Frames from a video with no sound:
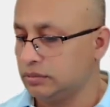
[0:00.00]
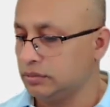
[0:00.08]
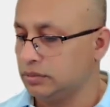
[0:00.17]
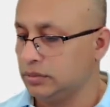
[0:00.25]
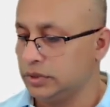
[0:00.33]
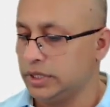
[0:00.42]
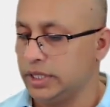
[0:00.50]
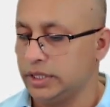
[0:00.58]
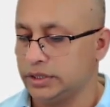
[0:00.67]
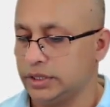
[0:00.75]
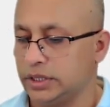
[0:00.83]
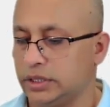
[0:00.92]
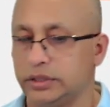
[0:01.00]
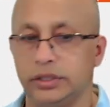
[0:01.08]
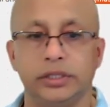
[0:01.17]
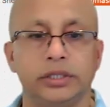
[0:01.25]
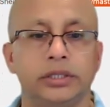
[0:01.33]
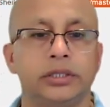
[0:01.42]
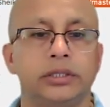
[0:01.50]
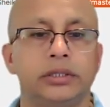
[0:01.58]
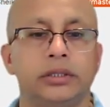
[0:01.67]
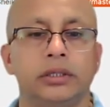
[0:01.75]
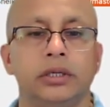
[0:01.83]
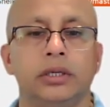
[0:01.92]

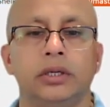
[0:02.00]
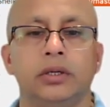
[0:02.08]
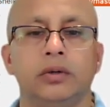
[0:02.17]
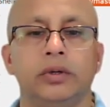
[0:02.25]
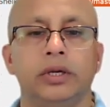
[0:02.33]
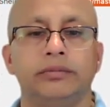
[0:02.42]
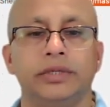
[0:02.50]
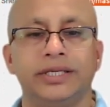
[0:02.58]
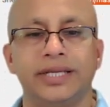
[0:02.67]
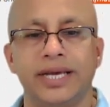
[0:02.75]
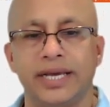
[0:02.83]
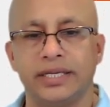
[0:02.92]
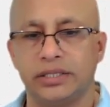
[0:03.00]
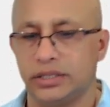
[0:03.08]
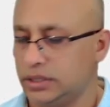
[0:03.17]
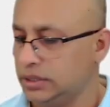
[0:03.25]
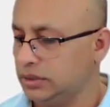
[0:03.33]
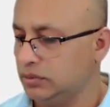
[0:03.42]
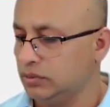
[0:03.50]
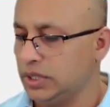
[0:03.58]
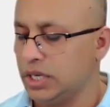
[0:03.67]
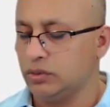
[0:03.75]
ls-ltr. We have the test. How